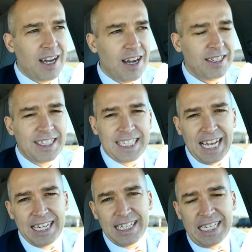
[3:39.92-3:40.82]

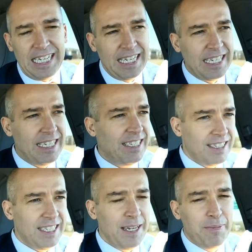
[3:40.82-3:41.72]
unsettling
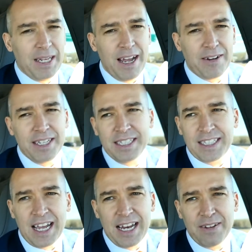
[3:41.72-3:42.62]
deep down
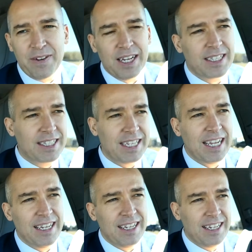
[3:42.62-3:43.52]
inside of us
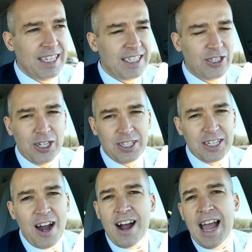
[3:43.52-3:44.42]
that is just
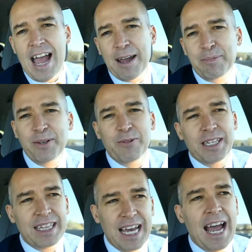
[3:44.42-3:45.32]
not happy with
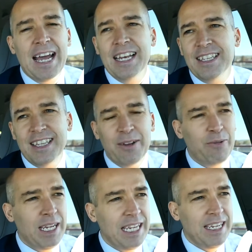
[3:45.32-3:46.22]
that
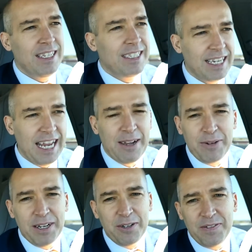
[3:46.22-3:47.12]
today
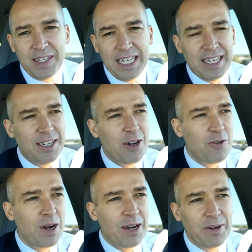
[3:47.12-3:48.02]
we don't even need to know
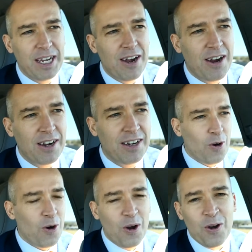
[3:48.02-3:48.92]
where we are
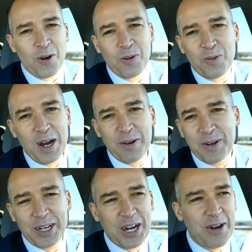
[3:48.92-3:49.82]
or where
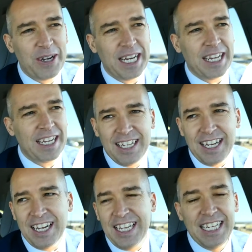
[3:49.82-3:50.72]
we're going.
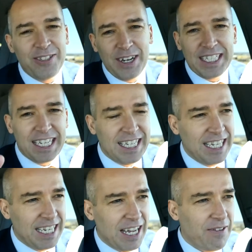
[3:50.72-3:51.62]

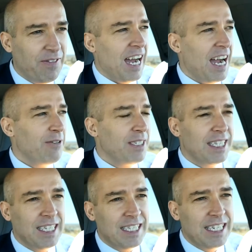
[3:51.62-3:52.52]
Interestingly enough, I was
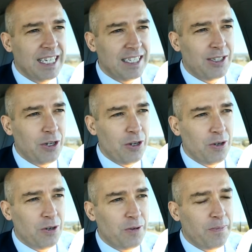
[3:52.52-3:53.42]
listening
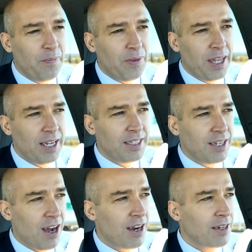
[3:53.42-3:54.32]
to a
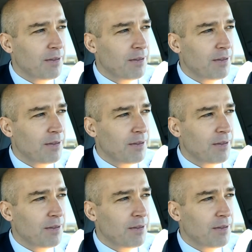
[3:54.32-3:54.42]
talk